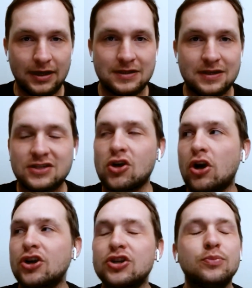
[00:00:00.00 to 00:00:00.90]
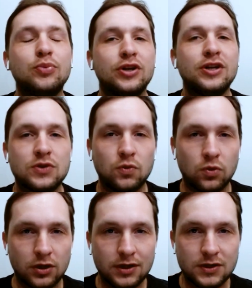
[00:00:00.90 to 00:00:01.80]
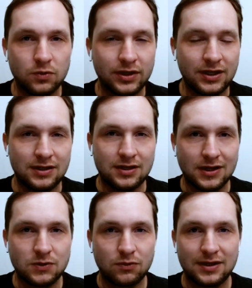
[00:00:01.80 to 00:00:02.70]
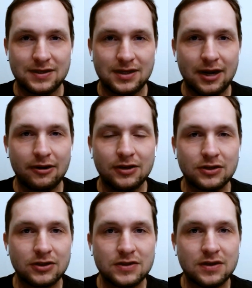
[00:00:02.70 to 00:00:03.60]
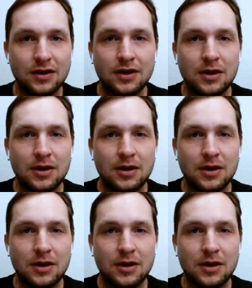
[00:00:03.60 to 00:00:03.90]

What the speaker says: It's hard to put into words what he does with his characters,